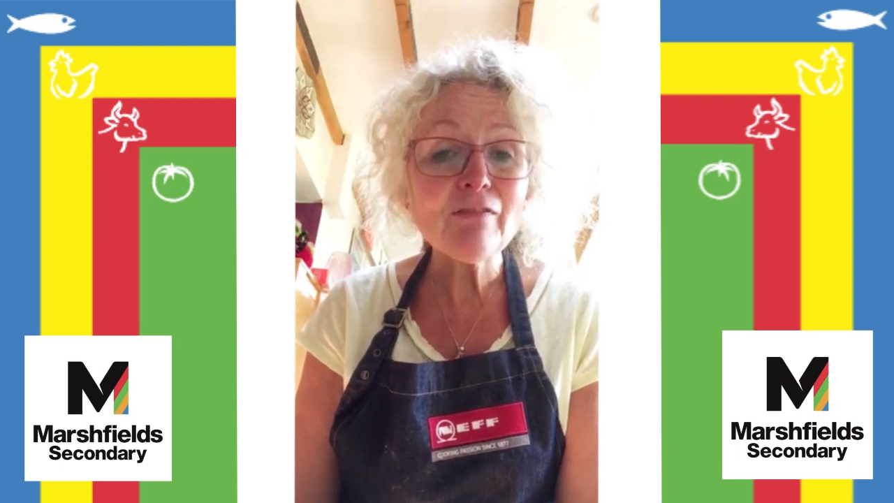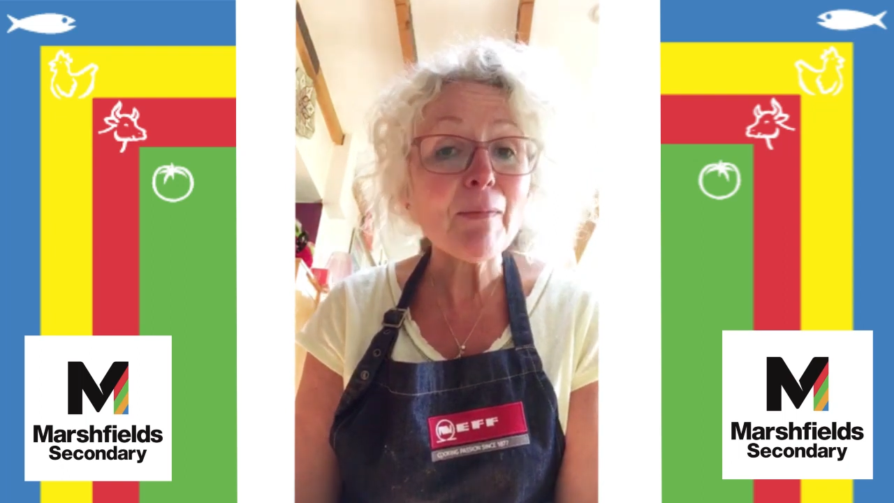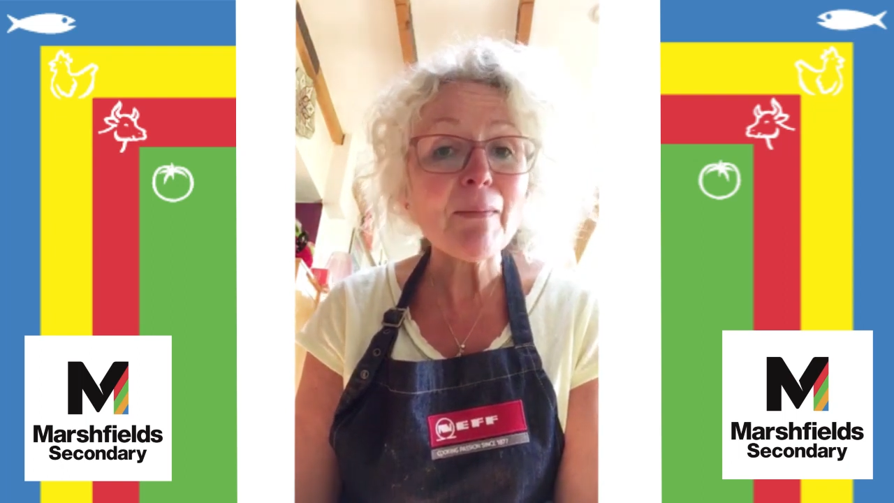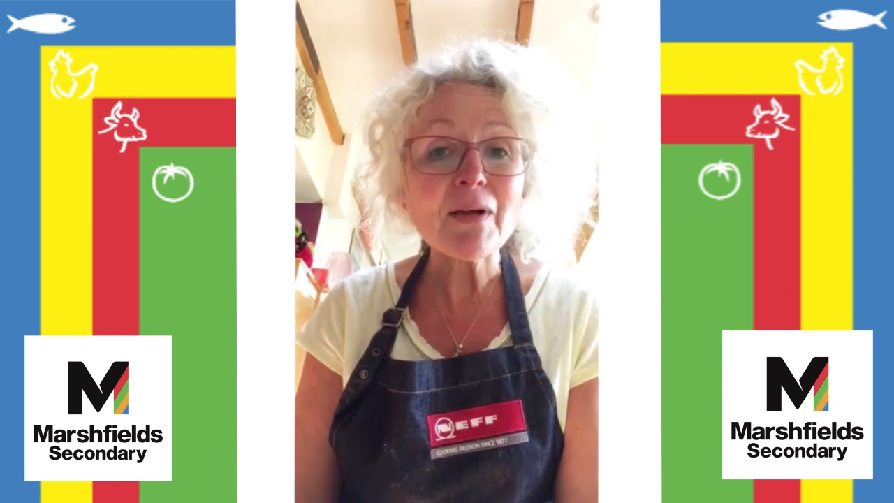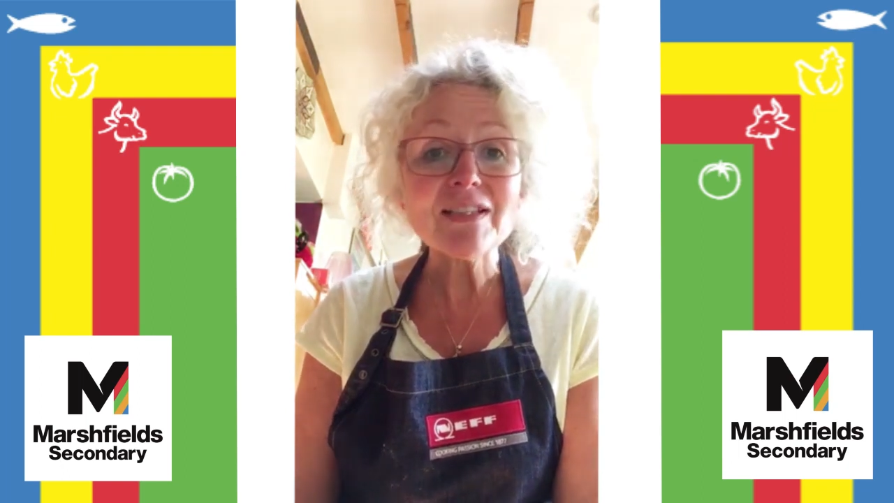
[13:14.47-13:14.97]

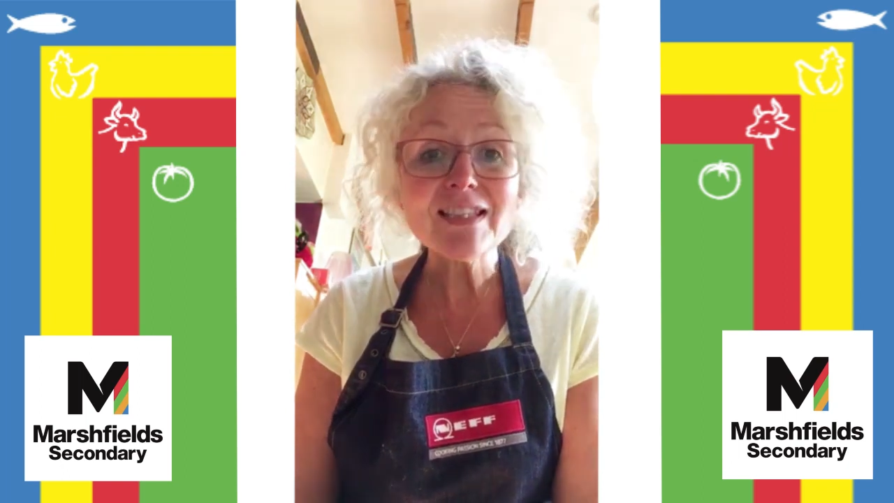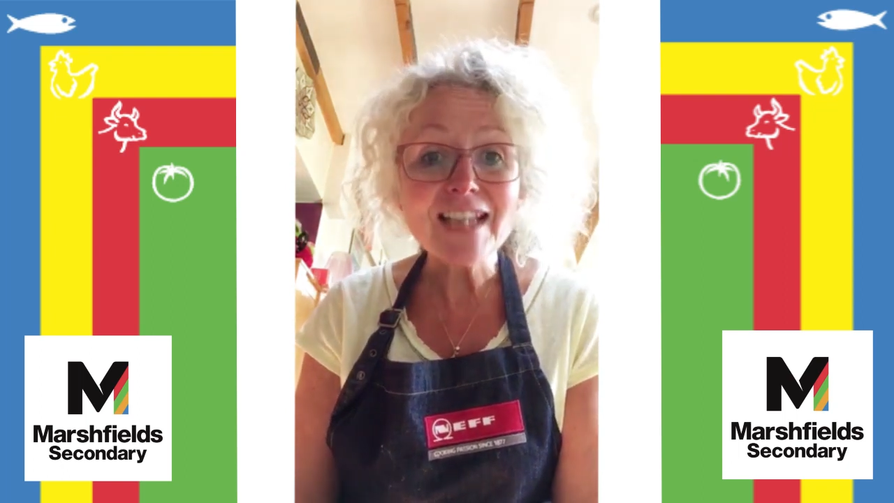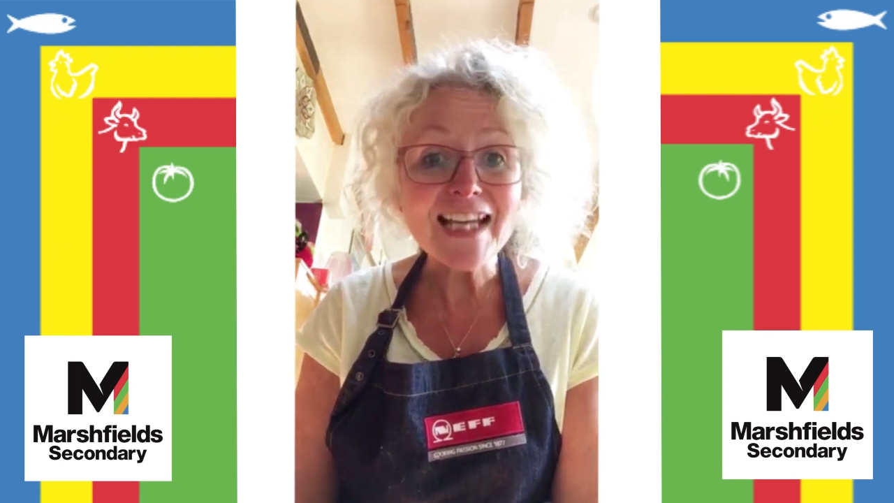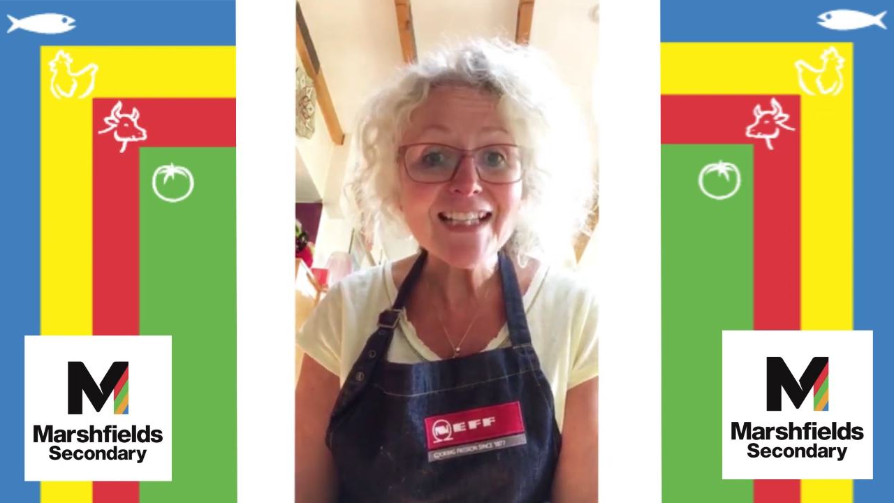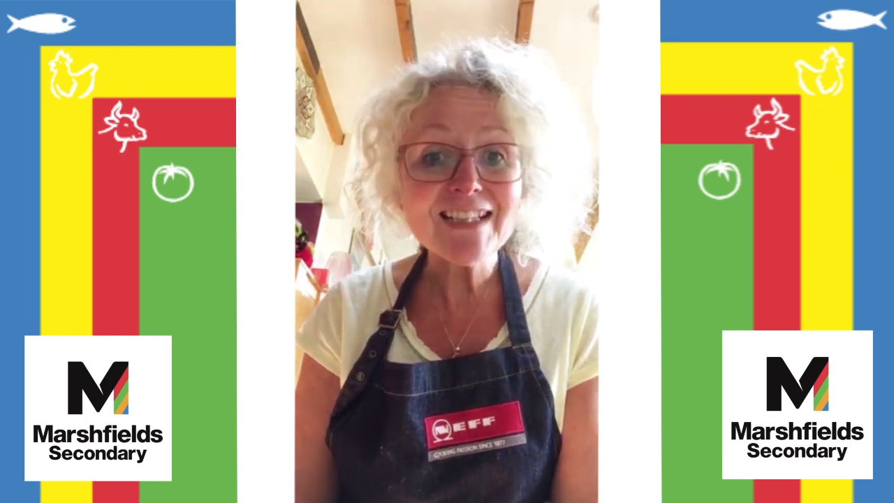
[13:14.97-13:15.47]
Remember,
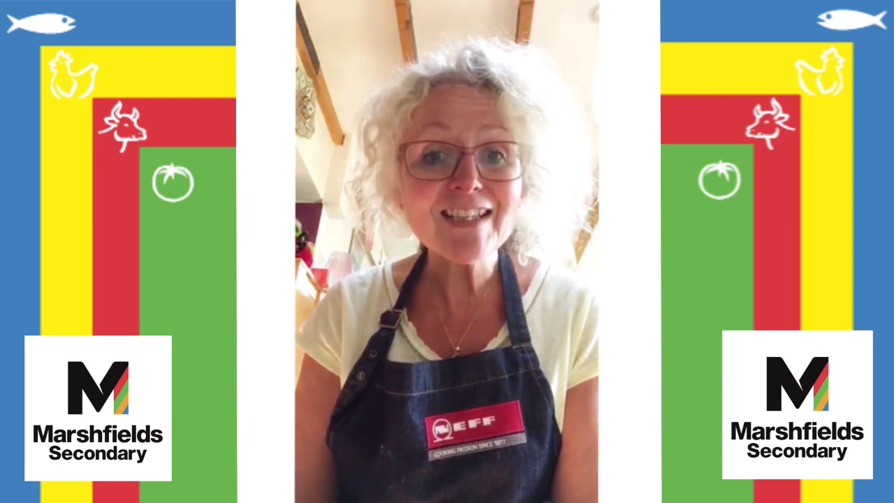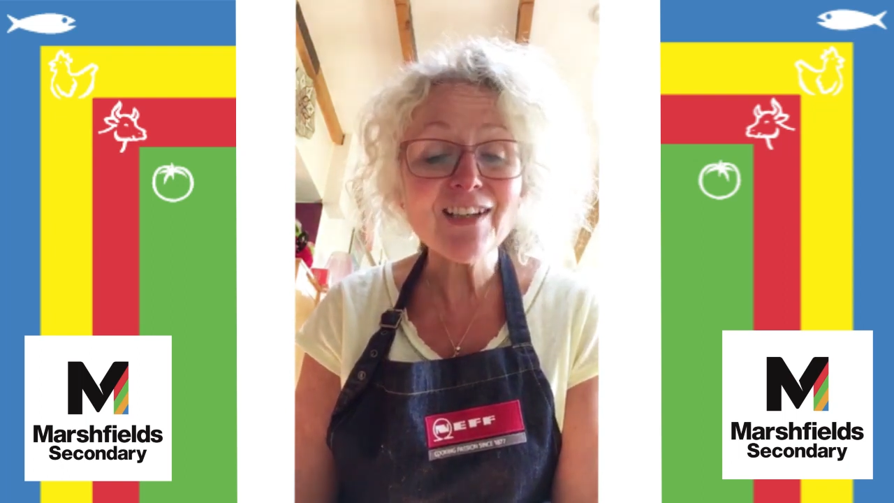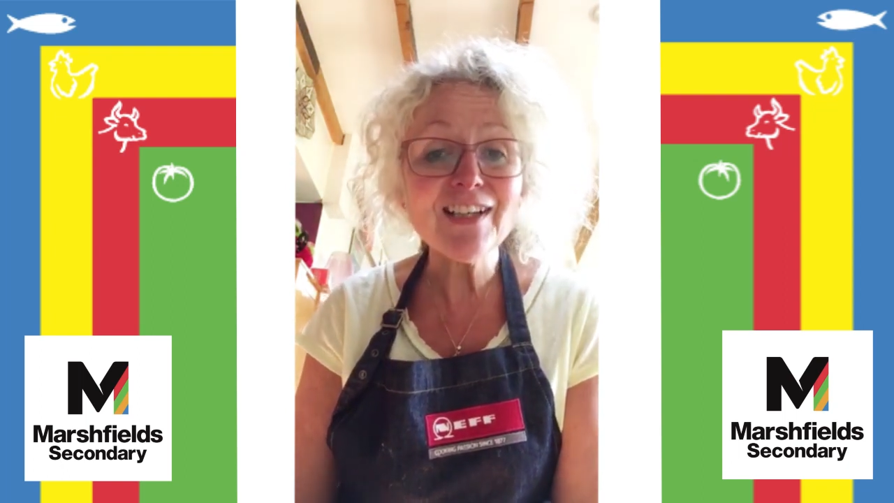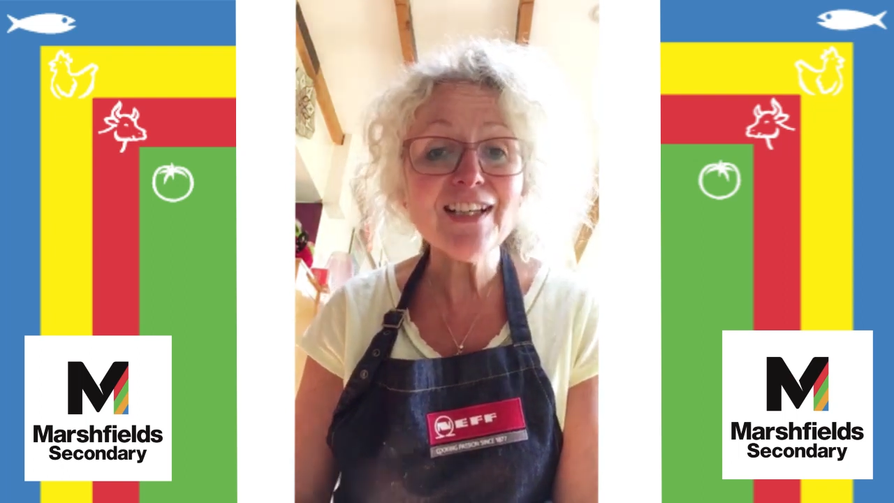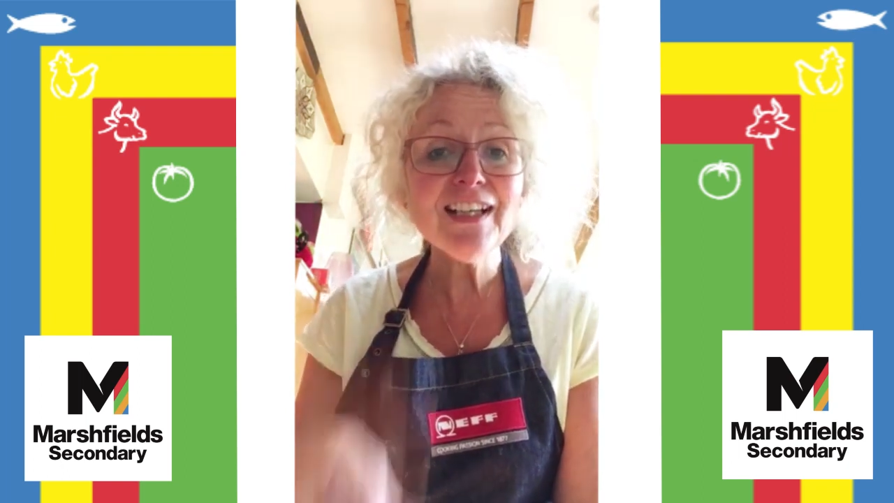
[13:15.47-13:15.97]
stay
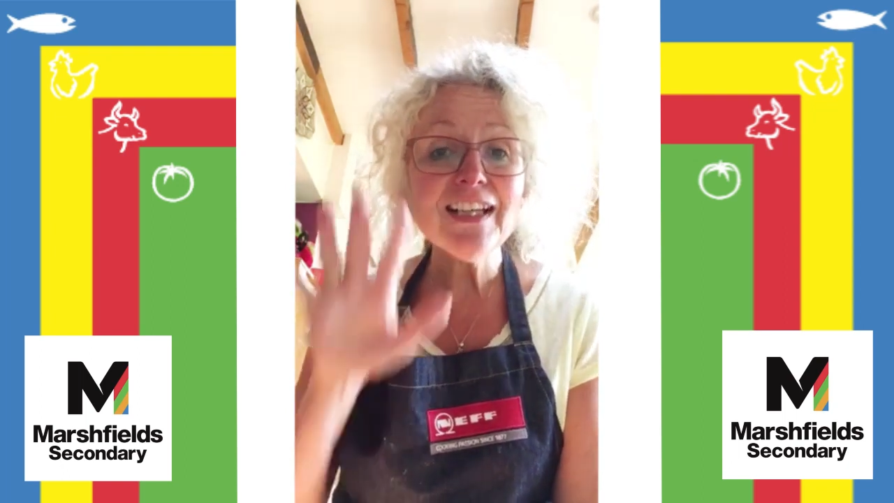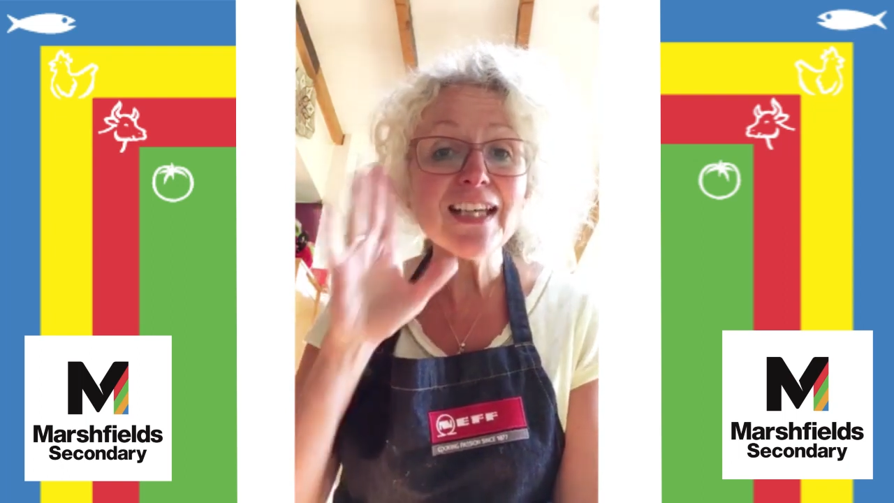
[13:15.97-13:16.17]
inside,